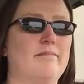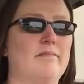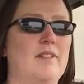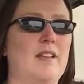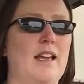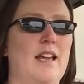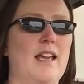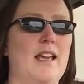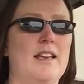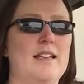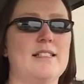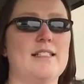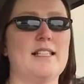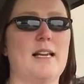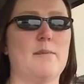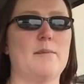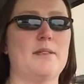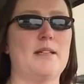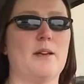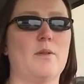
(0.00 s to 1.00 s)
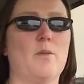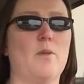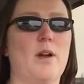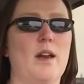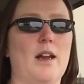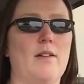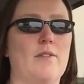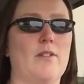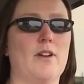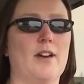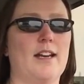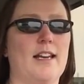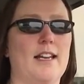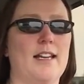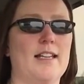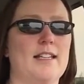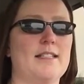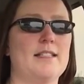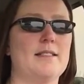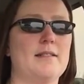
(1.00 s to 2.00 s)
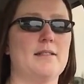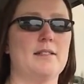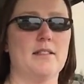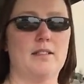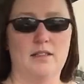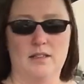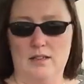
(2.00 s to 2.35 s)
the antiseptic, whatever it is.